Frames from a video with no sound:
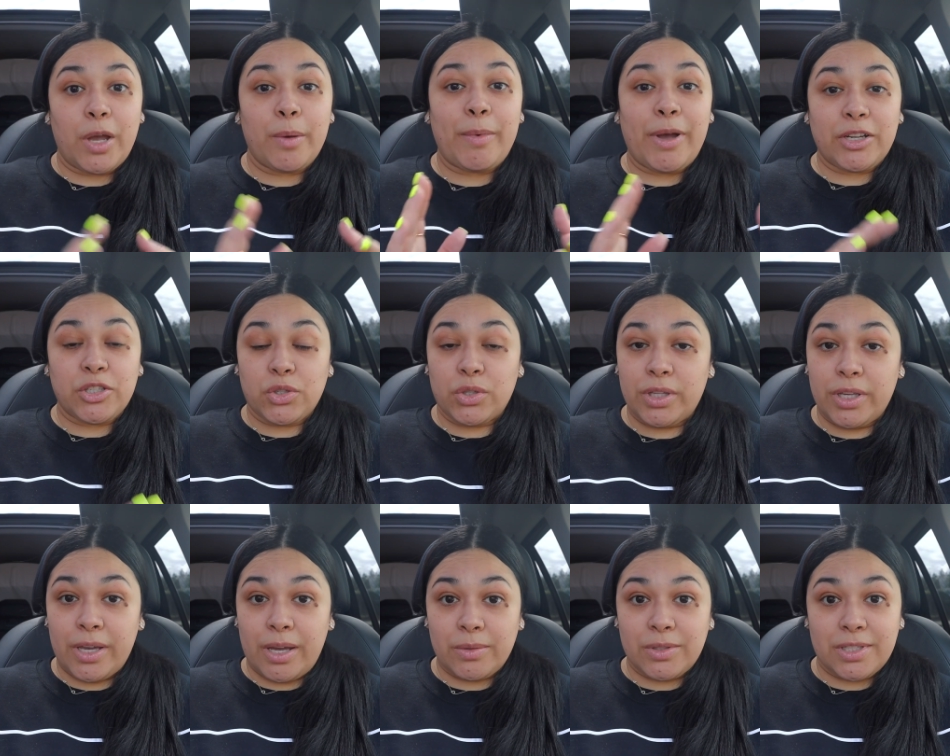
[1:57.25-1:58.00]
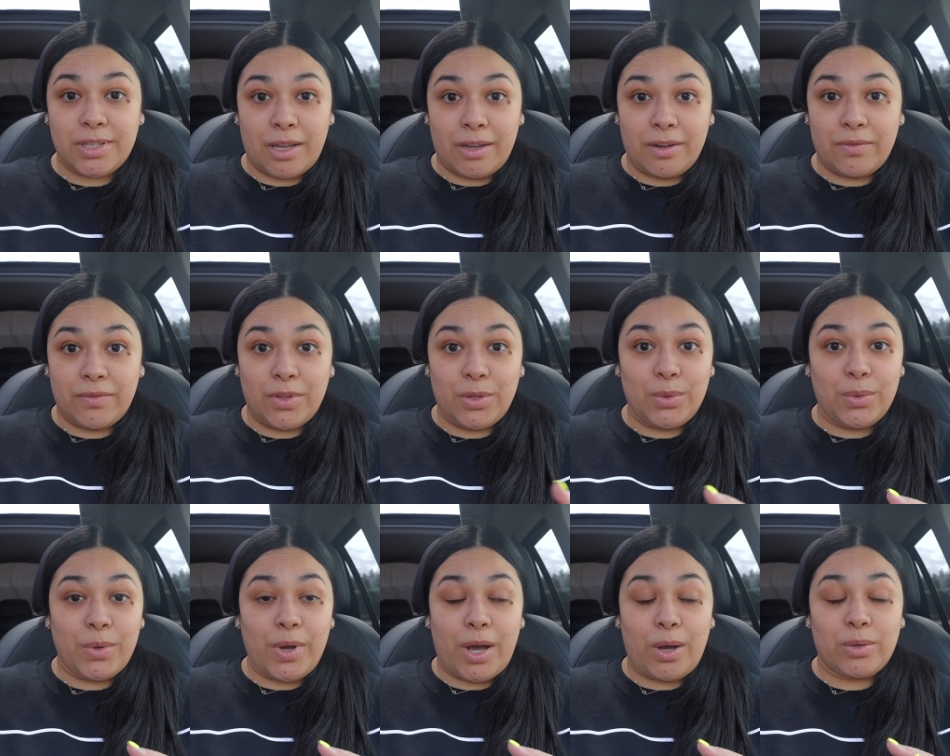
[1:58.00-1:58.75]
I'm actually outside of the
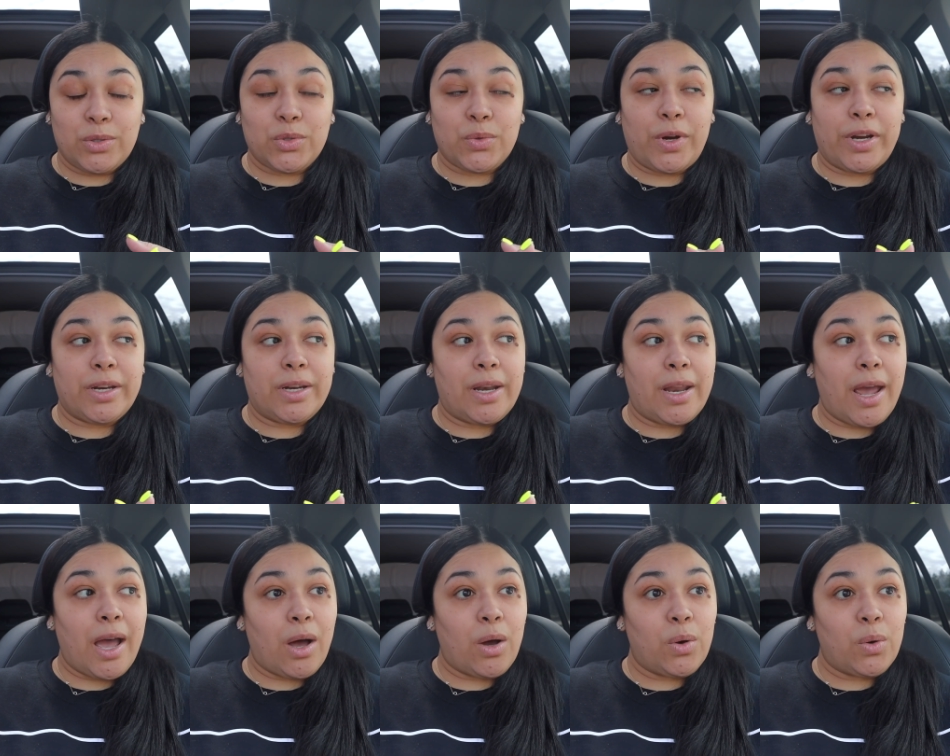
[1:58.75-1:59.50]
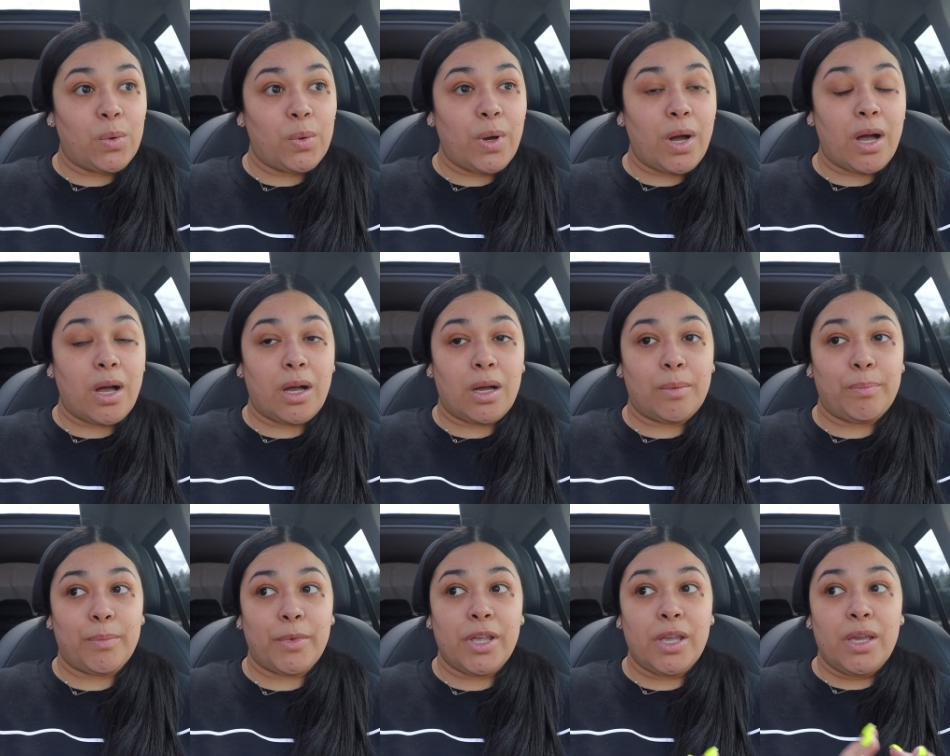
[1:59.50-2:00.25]
new house right now.
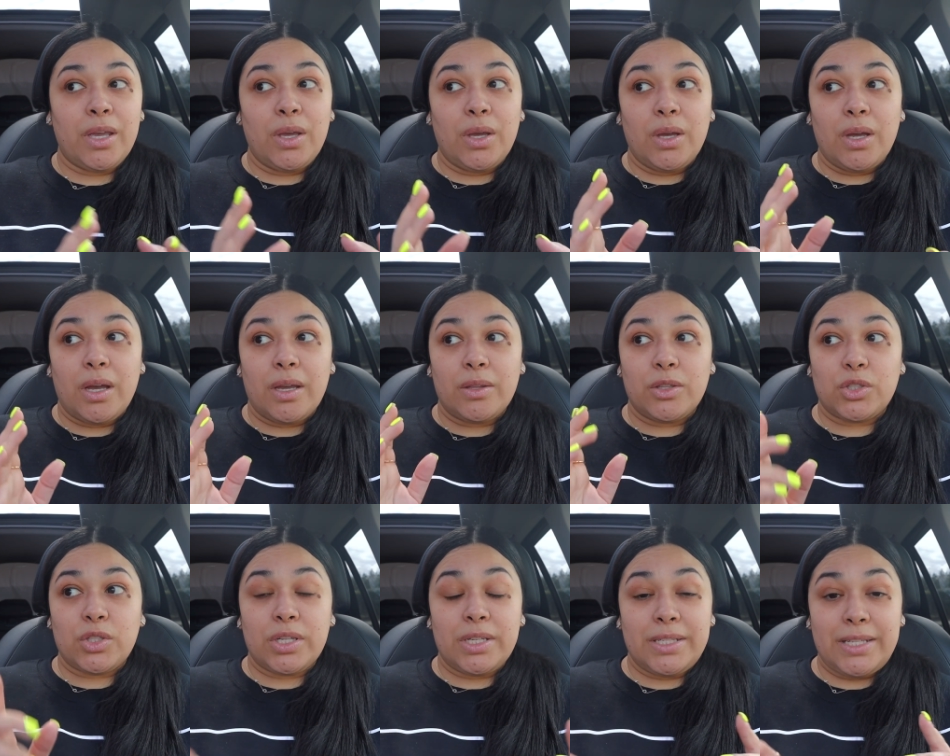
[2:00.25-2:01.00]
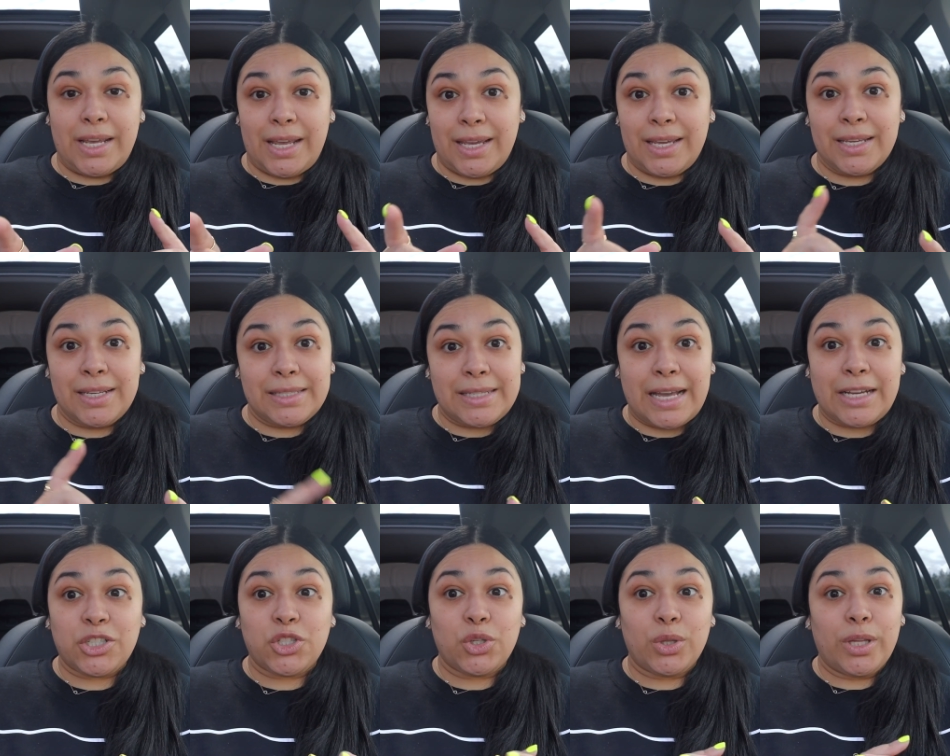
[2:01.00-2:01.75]
Um, Today is
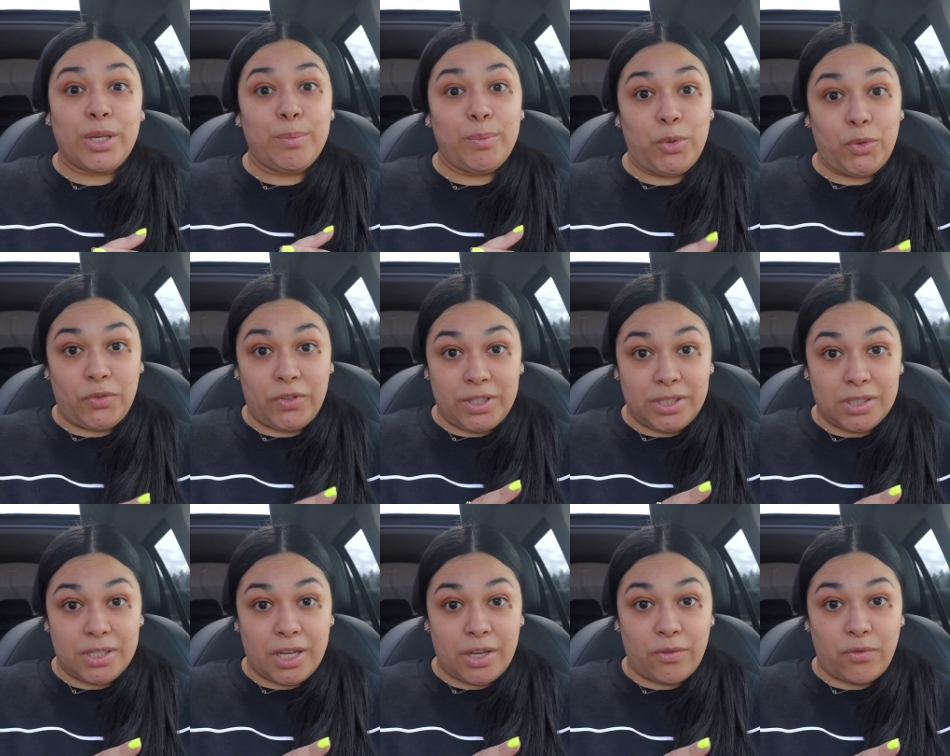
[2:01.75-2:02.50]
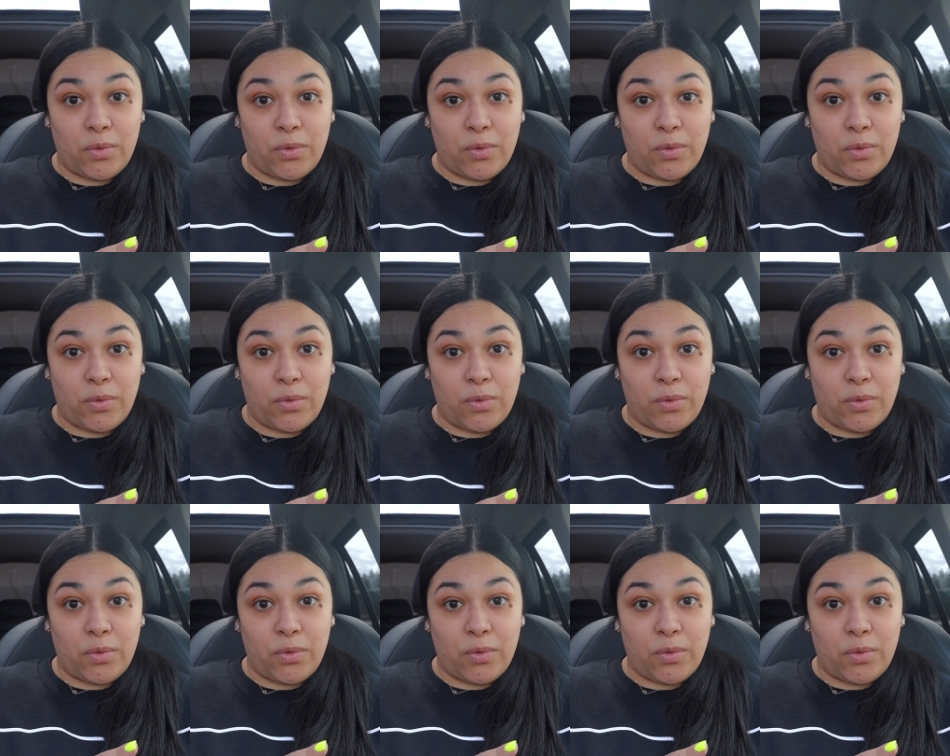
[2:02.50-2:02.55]
actually moving day